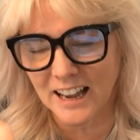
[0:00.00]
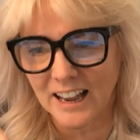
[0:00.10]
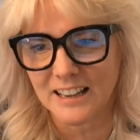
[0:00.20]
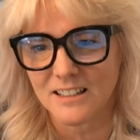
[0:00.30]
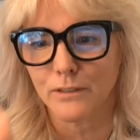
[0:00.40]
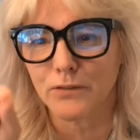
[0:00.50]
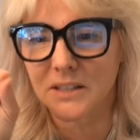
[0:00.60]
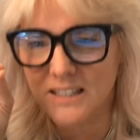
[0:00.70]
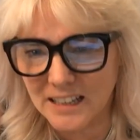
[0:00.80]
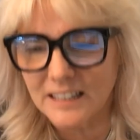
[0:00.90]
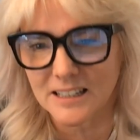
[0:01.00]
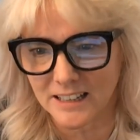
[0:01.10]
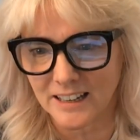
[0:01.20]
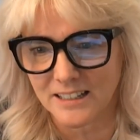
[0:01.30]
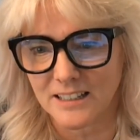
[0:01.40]
as a
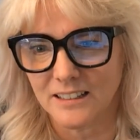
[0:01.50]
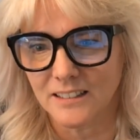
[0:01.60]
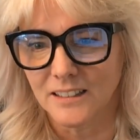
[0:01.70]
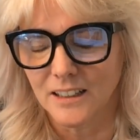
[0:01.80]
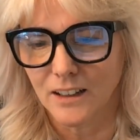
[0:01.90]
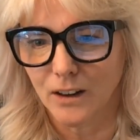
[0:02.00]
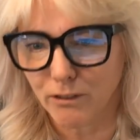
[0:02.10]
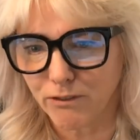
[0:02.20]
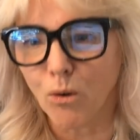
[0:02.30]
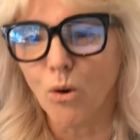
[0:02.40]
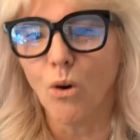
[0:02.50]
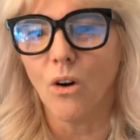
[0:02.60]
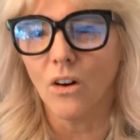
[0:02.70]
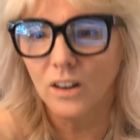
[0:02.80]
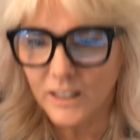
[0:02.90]
facilitator
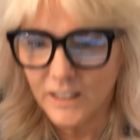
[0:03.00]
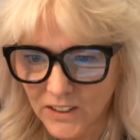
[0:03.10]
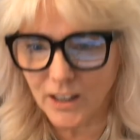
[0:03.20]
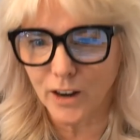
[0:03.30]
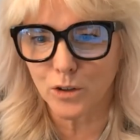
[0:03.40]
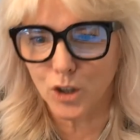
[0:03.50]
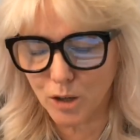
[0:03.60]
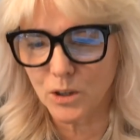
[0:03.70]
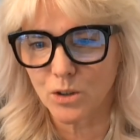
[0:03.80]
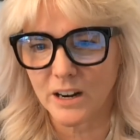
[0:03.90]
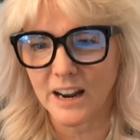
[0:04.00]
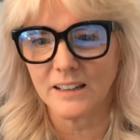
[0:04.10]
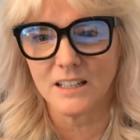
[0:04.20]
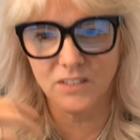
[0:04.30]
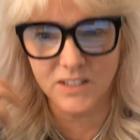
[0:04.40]
for, human
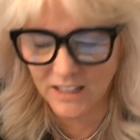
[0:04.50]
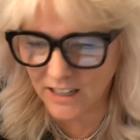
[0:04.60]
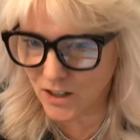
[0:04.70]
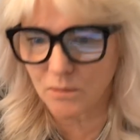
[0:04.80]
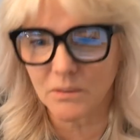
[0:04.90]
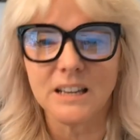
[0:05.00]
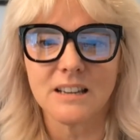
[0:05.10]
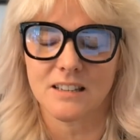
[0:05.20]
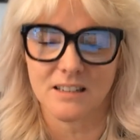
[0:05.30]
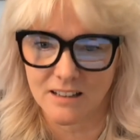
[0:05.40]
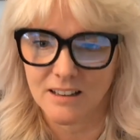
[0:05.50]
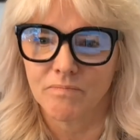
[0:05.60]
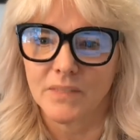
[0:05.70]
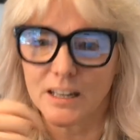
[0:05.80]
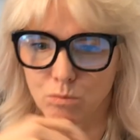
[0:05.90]
creativity, this
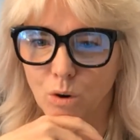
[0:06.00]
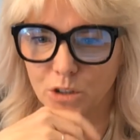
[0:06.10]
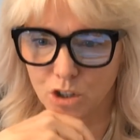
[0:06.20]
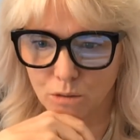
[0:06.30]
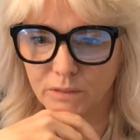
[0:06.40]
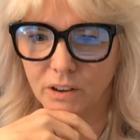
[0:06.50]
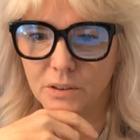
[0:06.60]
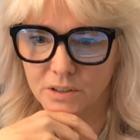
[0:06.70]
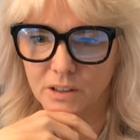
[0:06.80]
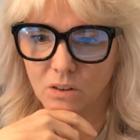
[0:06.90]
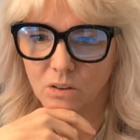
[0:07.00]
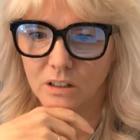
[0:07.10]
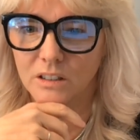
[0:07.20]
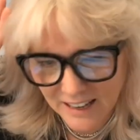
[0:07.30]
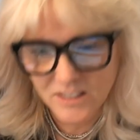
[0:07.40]
is what we should be focusing on.
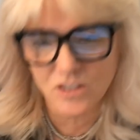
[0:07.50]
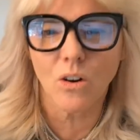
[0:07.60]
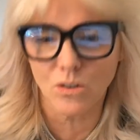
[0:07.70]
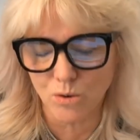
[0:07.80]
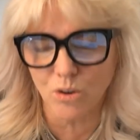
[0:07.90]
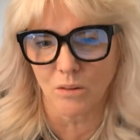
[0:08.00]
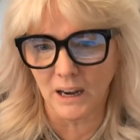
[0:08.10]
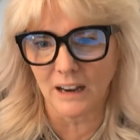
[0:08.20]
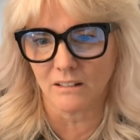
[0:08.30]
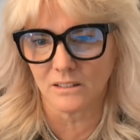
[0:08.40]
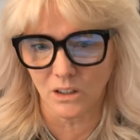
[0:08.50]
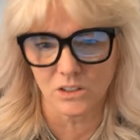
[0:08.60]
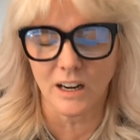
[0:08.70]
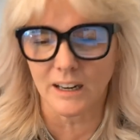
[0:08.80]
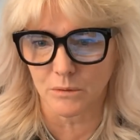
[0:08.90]
Let's not talk about
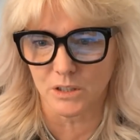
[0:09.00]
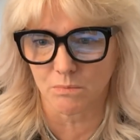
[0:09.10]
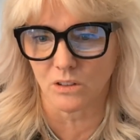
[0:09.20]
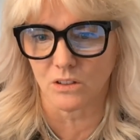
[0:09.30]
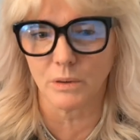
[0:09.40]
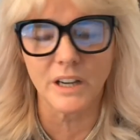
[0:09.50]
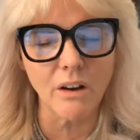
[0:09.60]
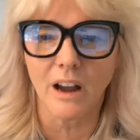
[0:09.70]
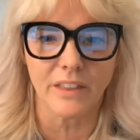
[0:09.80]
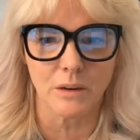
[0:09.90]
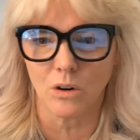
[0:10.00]
large language models. We know how they